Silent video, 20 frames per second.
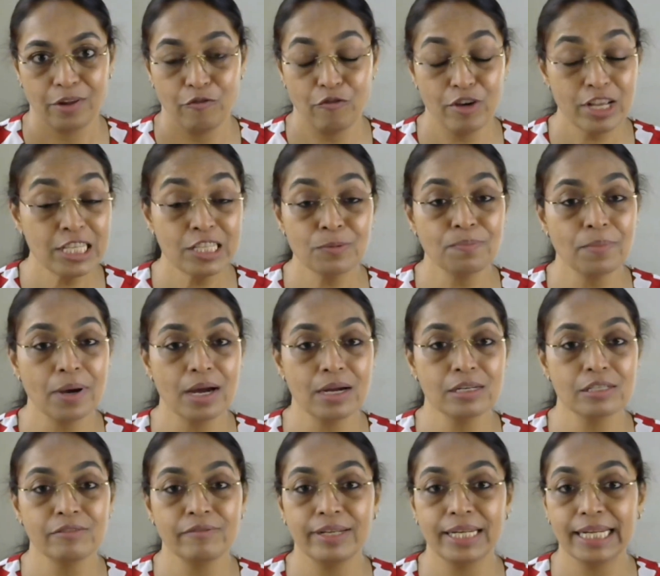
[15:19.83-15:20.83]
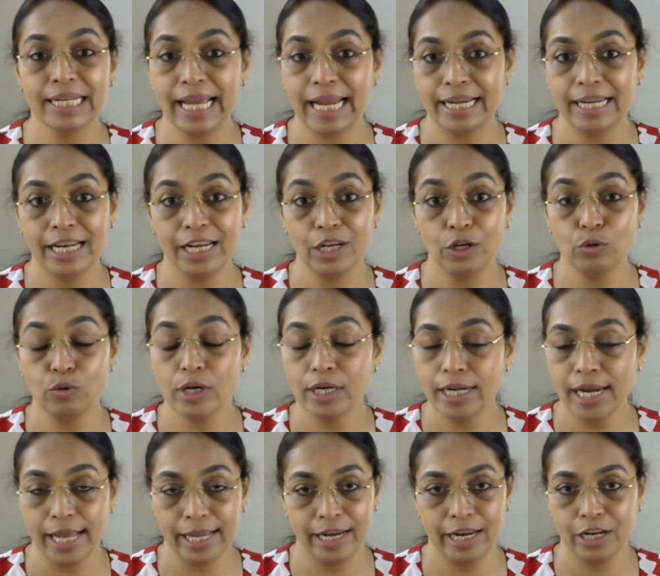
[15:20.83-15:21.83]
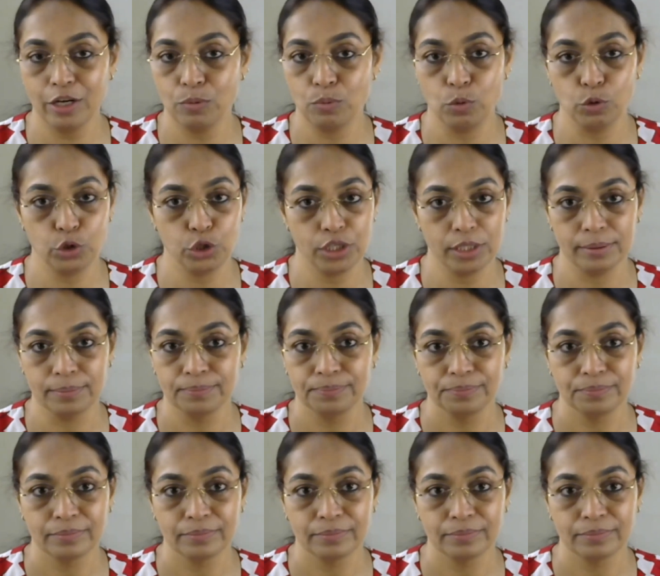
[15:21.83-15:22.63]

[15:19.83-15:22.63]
once Mars will get into a direct motion.